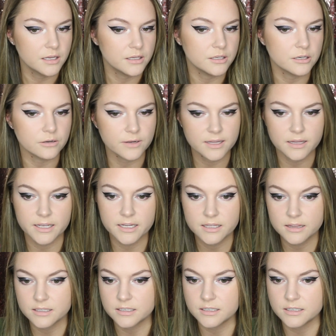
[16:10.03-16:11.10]
you know, I
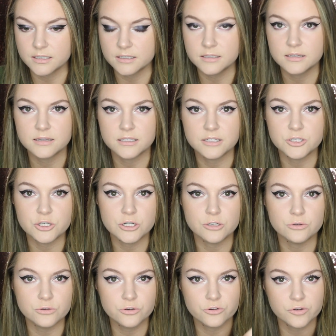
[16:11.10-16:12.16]
like the
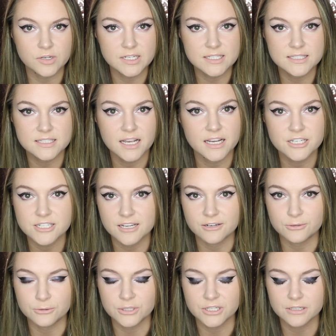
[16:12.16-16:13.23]
no crease
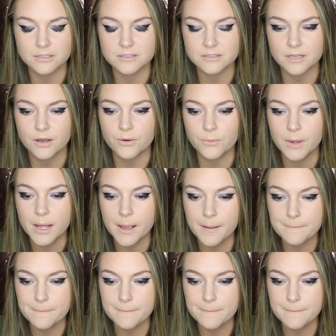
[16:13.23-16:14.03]
eyeshadow look. So